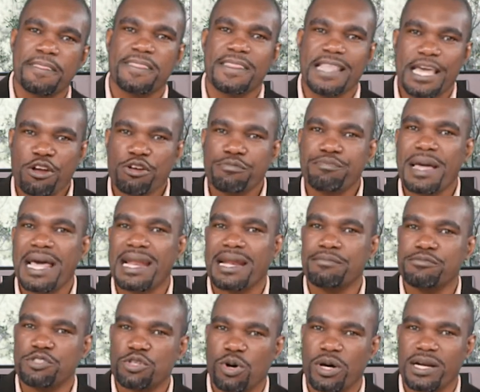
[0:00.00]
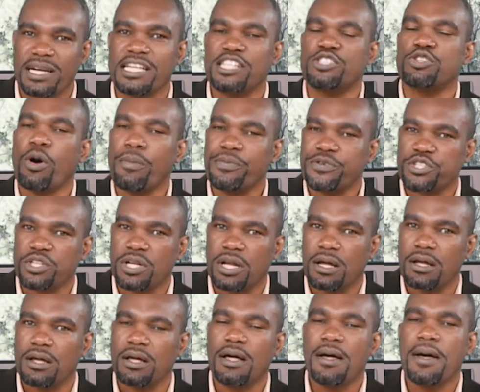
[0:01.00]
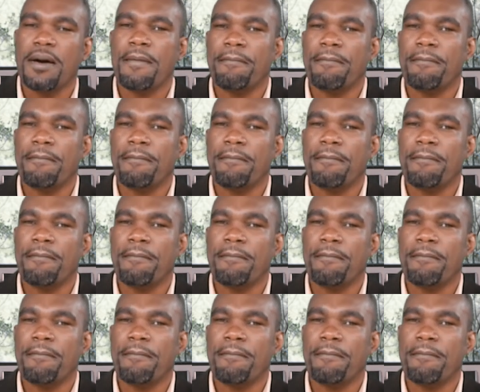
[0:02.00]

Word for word: they're not peremptory; it's optional.